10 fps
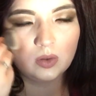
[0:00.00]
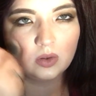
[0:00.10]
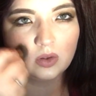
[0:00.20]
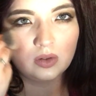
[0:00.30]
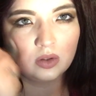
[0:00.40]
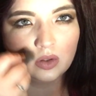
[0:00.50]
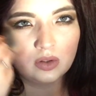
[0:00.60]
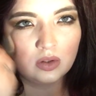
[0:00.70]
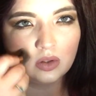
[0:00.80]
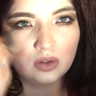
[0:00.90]

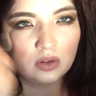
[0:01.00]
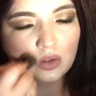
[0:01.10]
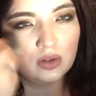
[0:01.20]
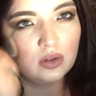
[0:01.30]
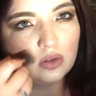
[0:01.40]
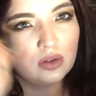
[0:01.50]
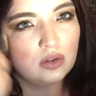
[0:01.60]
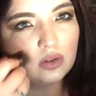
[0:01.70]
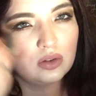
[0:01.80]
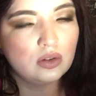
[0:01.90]

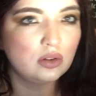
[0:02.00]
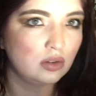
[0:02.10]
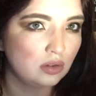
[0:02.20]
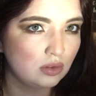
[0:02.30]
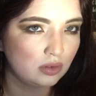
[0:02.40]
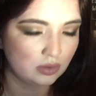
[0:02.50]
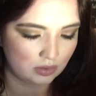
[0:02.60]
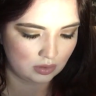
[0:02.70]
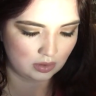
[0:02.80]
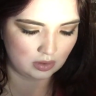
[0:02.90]

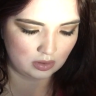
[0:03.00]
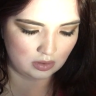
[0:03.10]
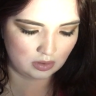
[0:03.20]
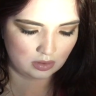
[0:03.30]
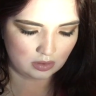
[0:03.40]
[no speech]